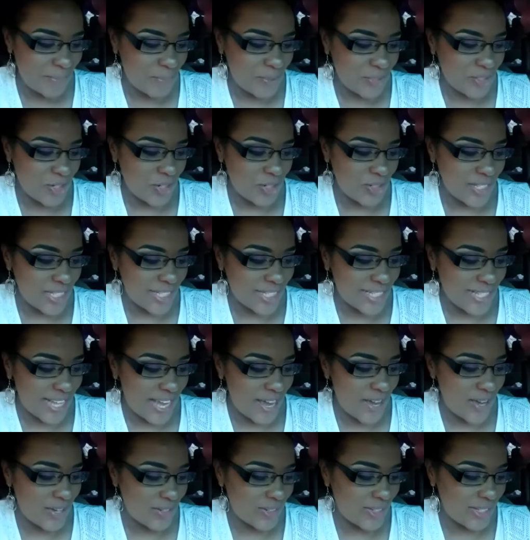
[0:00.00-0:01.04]
me turn this
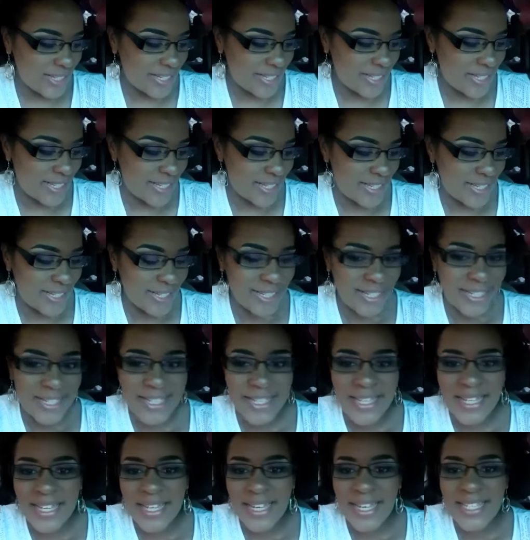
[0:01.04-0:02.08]
down.
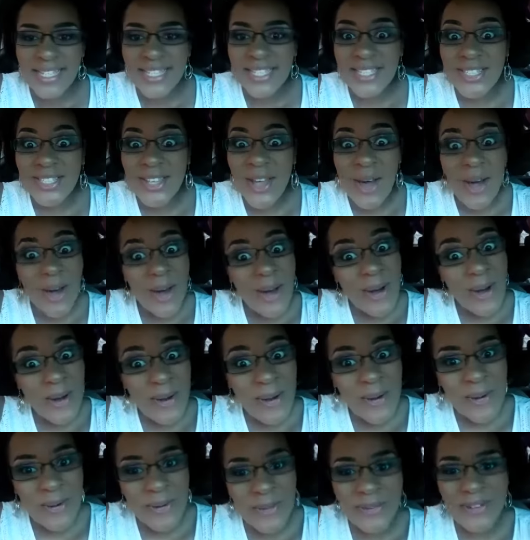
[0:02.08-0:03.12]

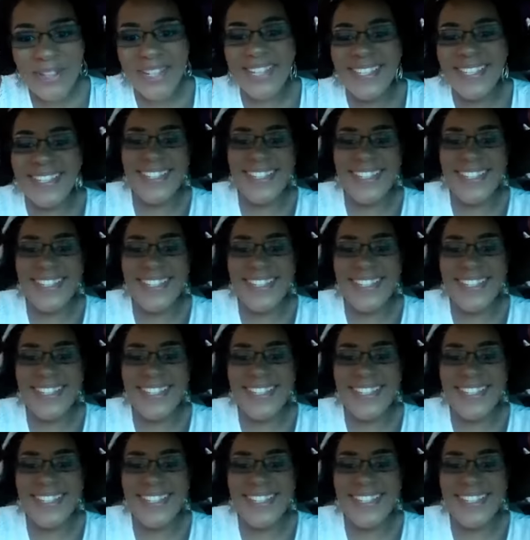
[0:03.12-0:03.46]
So